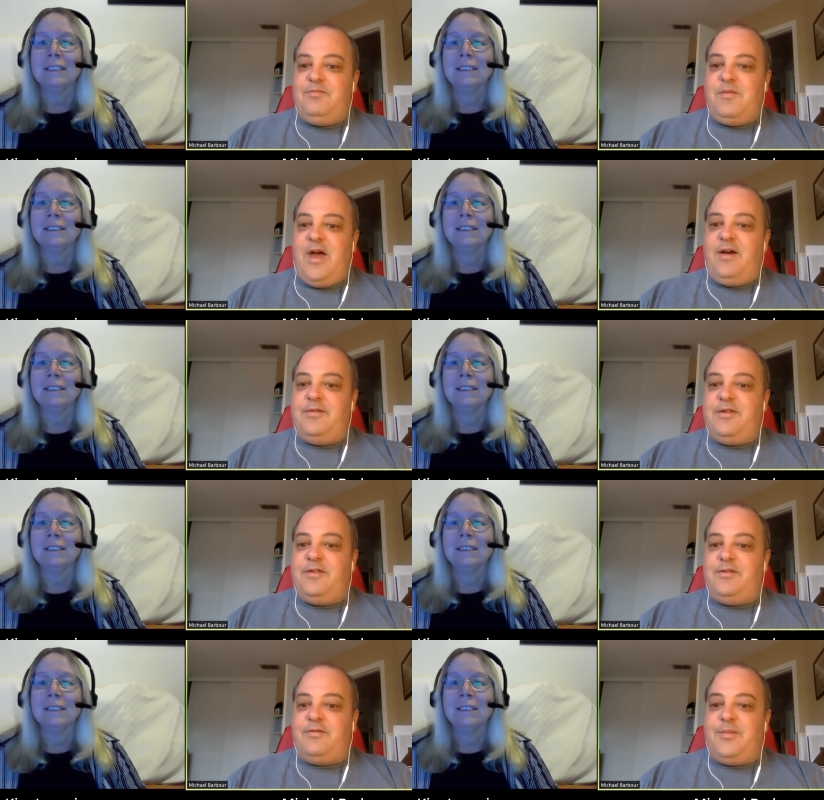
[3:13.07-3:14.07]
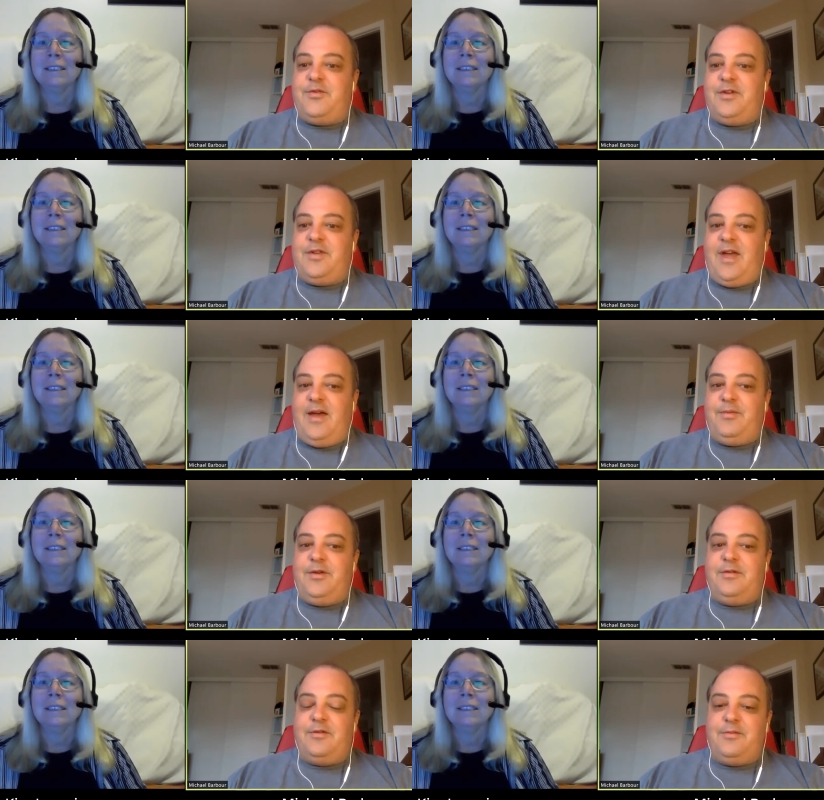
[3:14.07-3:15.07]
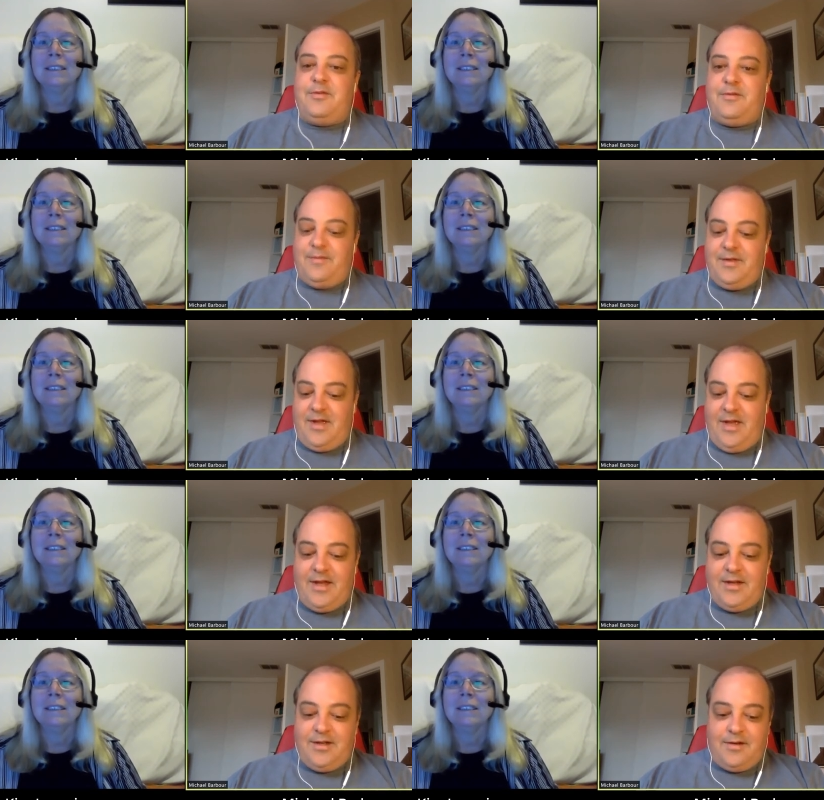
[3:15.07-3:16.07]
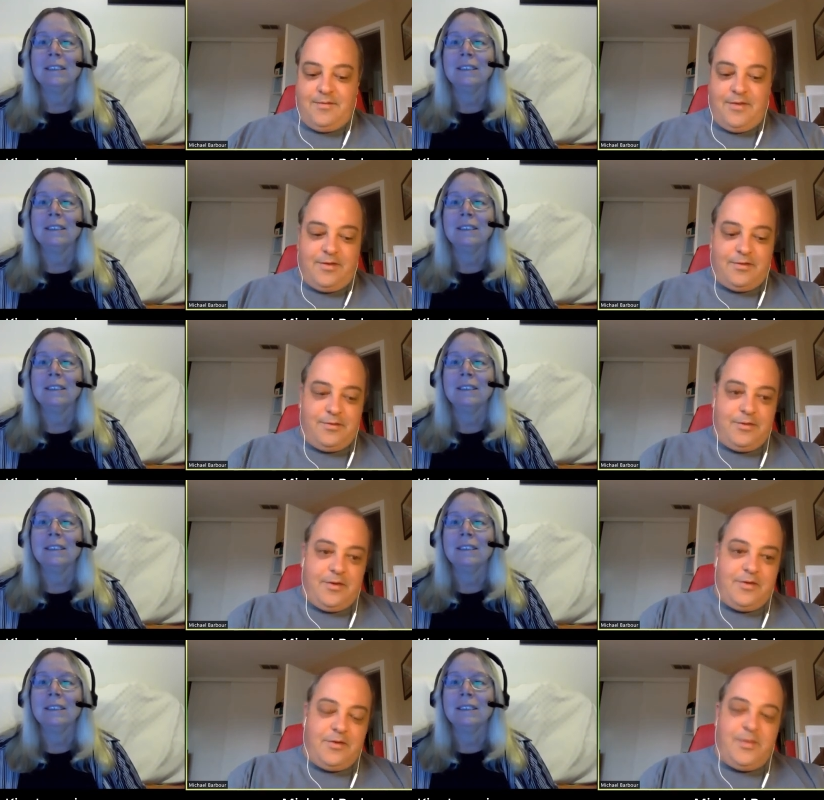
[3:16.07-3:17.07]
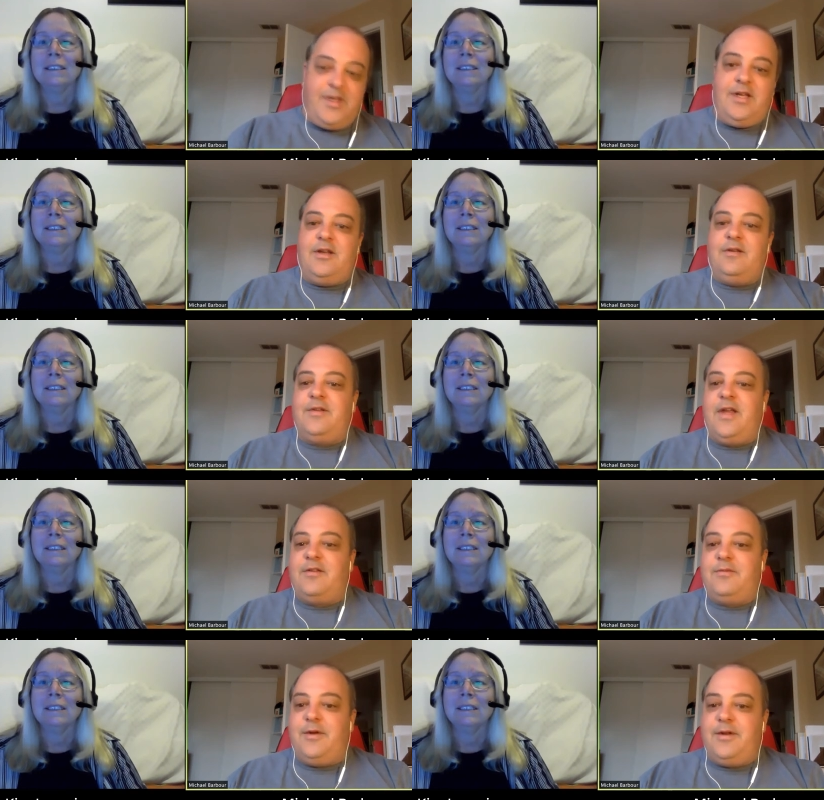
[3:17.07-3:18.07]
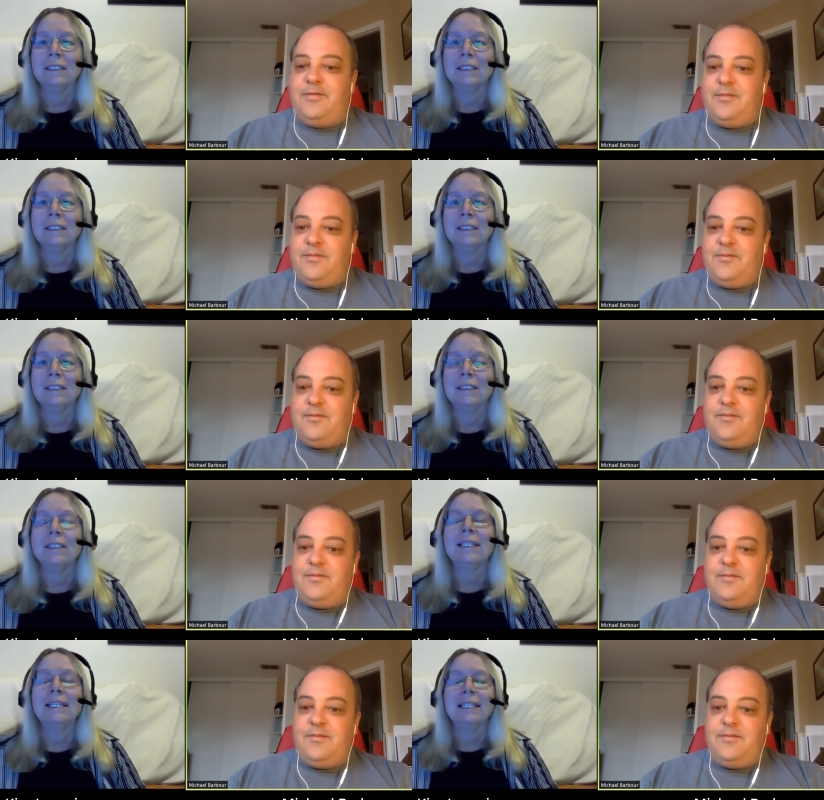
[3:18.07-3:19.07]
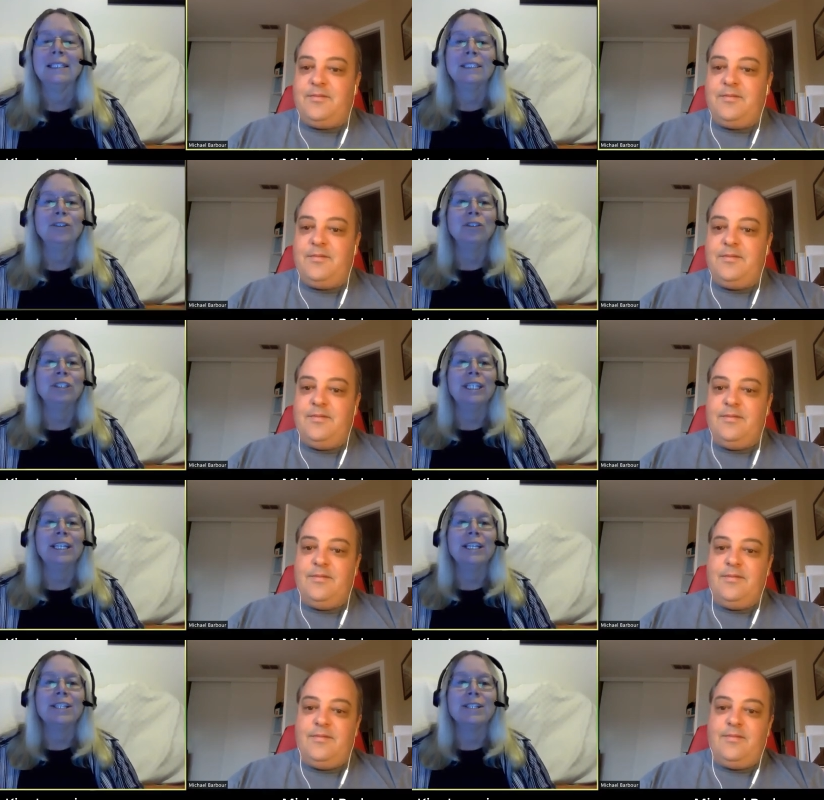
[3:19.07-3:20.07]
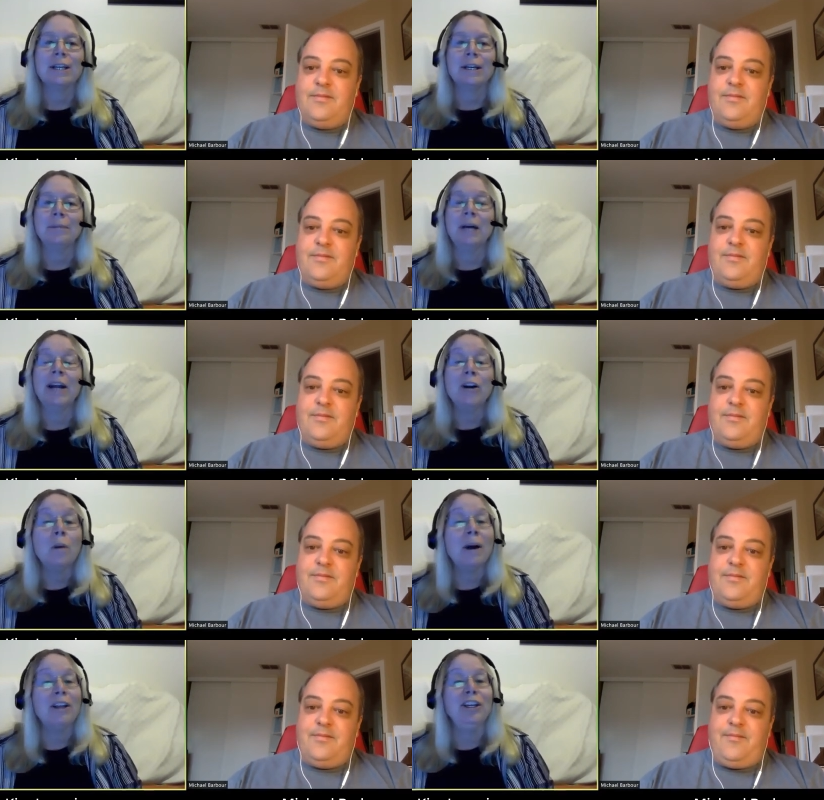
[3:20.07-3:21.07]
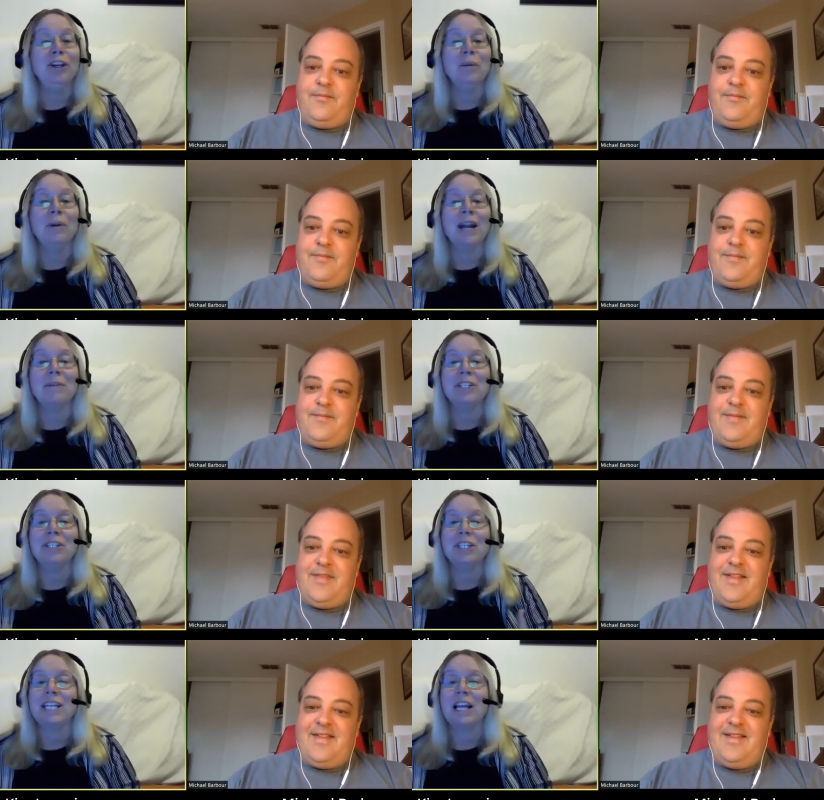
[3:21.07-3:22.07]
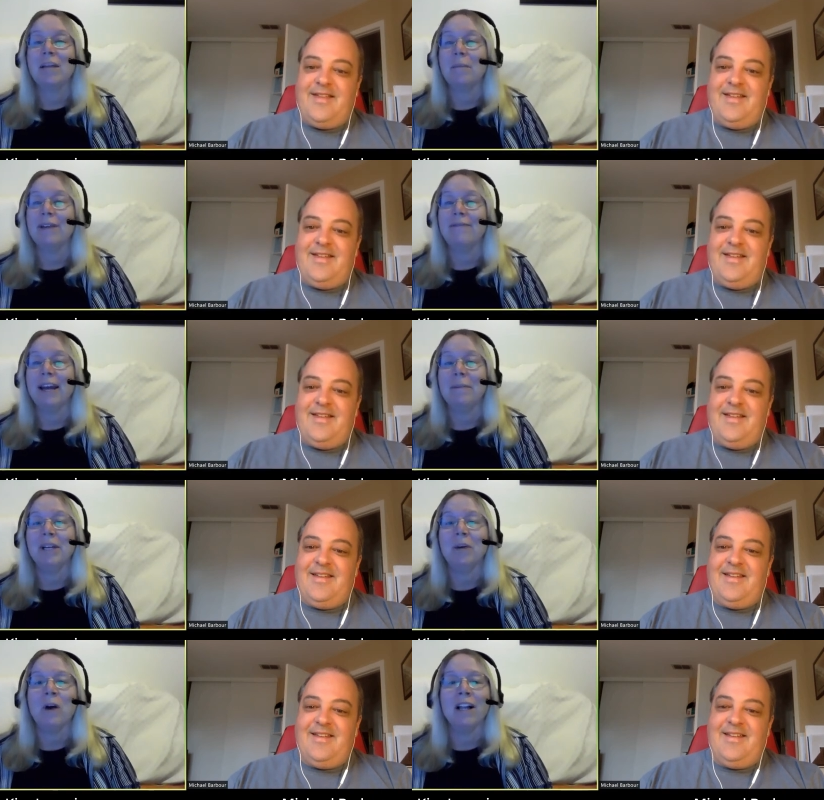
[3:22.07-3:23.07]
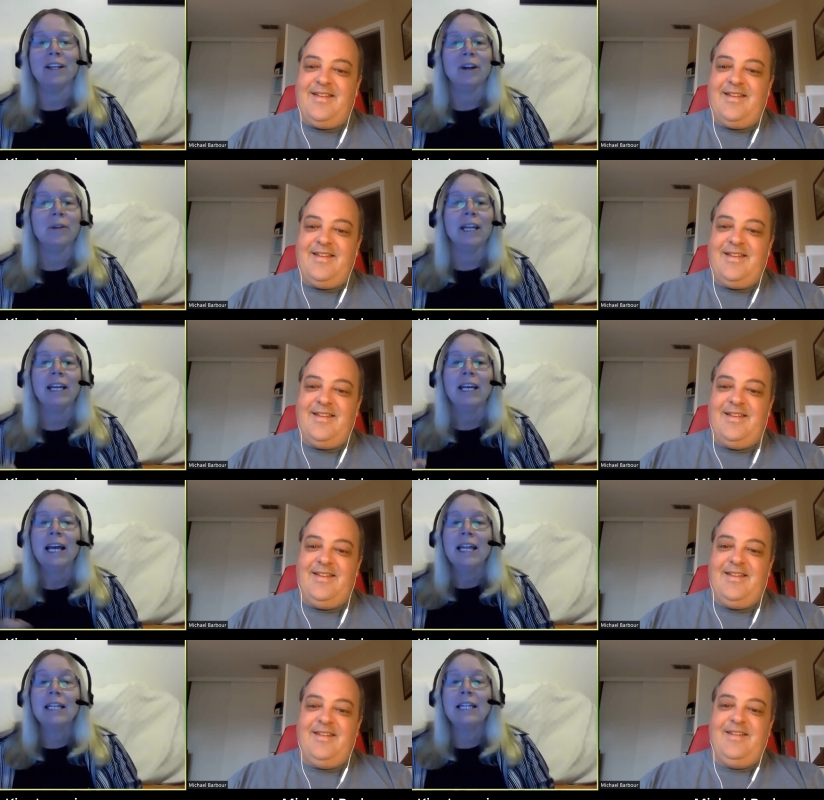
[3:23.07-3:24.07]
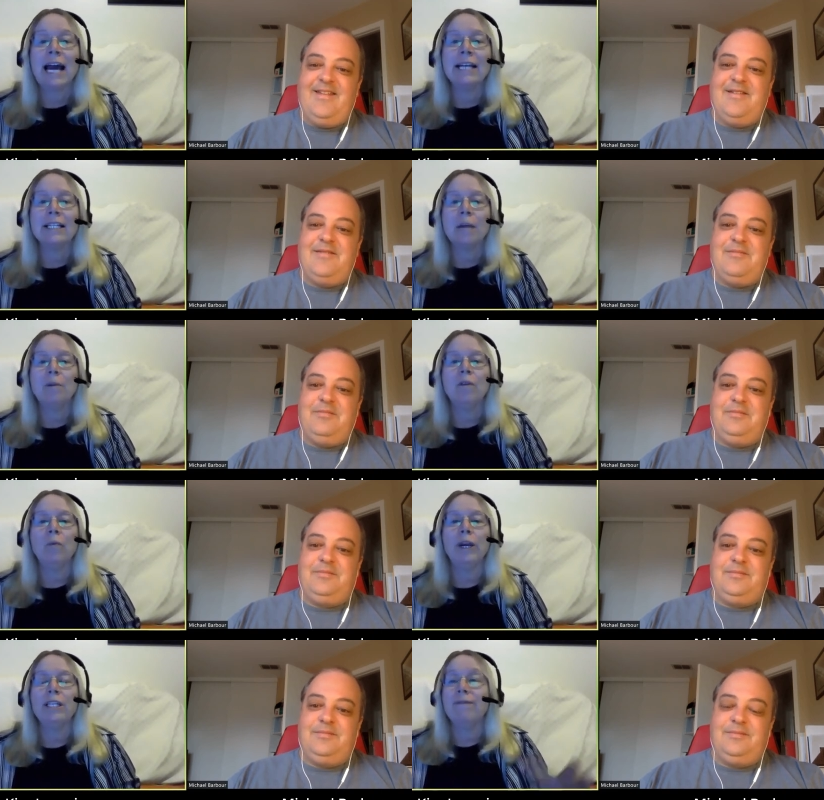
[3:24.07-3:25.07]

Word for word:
Speaker 1: how this disruption has happened in terms of the ending of this school year and the beginning of next one?
Speaker 2: That's interesting, because um, I don't know about you, but I was just telling my family a while ago that the last couple of weeks